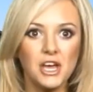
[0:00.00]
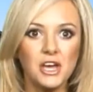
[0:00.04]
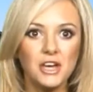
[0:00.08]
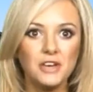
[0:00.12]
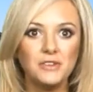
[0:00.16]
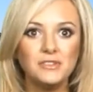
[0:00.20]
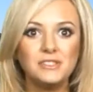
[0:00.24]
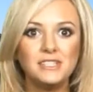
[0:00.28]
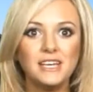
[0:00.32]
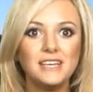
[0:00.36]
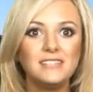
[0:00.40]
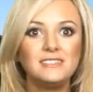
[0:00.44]

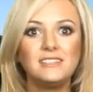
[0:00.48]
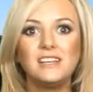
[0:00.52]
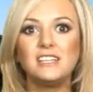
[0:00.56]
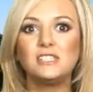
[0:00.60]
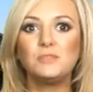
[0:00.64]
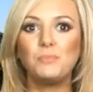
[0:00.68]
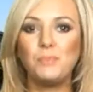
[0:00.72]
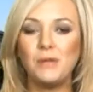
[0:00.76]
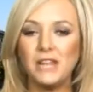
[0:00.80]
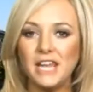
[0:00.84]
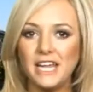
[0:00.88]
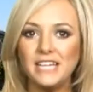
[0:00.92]
who says
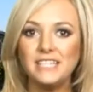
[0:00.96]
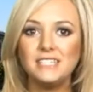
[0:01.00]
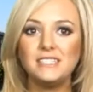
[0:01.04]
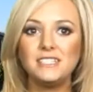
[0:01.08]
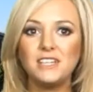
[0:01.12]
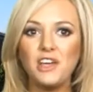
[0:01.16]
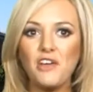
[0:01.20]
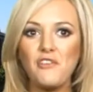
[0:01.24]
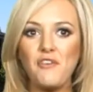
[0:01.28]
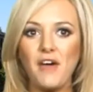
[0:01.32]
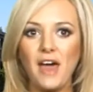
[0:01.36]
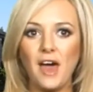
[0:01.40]
there's
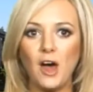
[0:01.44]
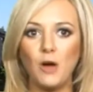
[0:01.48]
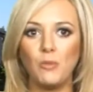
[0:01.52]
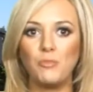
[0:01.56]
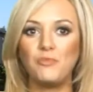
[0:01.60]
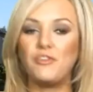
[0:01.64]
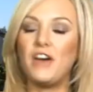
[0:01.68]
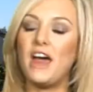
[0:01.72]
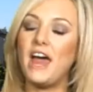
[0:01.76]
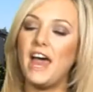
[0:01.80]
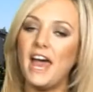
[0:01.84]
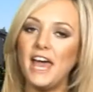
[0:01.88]
plenty of help
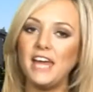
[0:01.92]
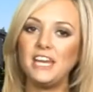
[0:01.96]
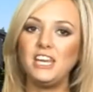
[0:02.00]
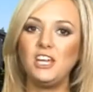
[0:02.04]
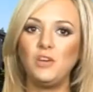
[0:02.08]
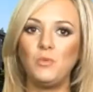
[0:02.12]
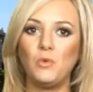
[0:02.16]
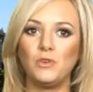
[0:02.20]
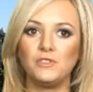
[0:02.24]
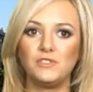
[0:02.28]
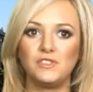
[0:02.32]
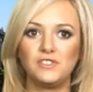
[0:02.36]
for
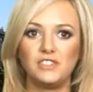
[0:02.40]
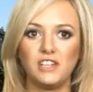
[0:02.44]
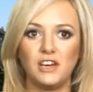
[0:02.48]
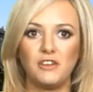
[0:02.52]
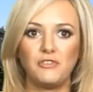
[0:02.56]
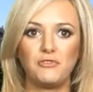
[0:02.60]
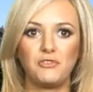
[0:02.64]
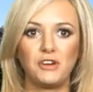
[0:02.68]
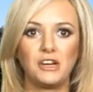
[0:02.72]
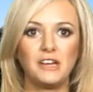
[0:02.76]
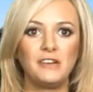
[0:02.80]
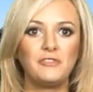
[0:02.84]
anyone
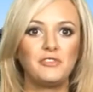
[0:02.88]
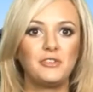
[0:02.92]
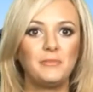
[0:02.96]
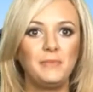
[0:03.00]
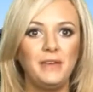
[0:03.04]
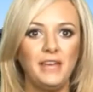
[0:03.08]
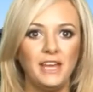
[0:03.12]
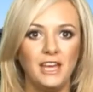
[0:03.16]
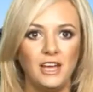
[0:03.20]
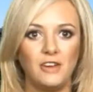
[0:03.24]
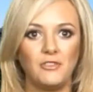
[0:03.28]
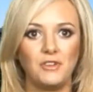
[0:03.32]
suffering from
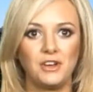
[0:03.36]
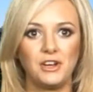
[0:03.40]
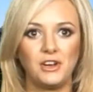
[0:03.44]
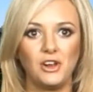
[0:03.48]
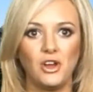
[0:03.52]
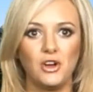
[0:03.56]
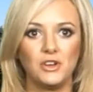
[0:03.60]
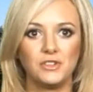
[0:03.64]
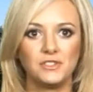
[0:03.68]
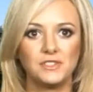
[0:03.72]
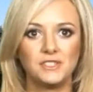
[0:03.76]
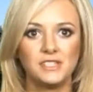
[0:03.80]
hearing
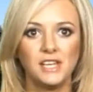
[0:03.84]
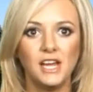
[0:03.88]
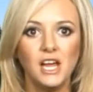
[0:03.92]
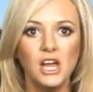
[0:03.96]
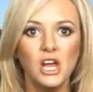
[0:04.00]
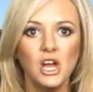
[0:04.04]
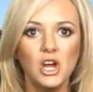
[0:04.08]
loss.